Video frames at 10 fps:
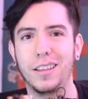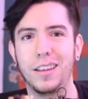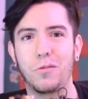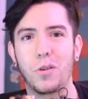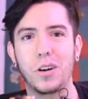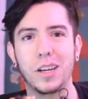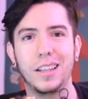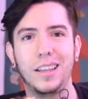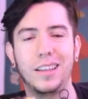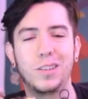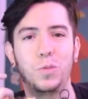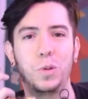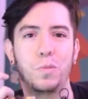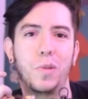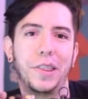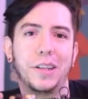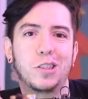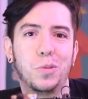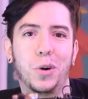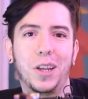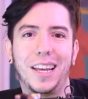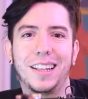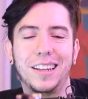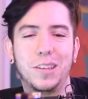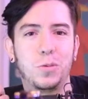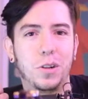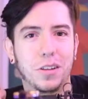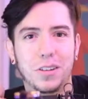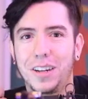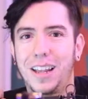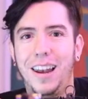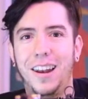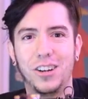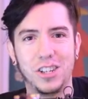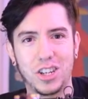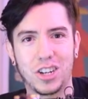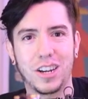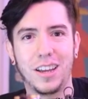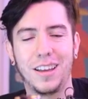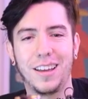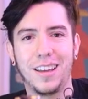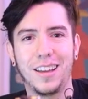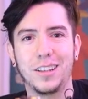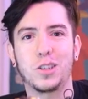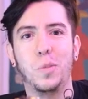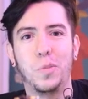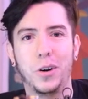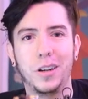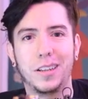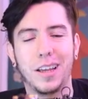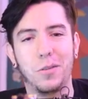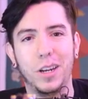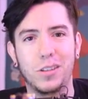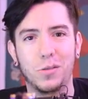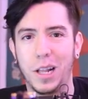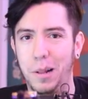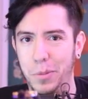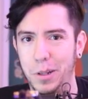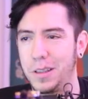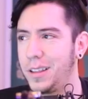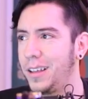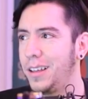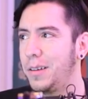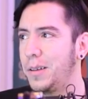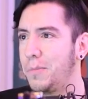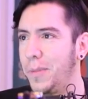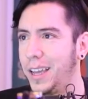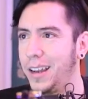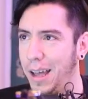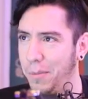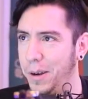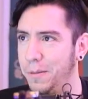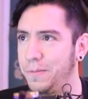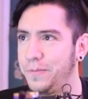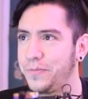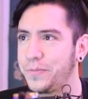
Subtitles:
That the rocket is Blender 2.8 and is gonna launch at some point, and we need to help it make it happen.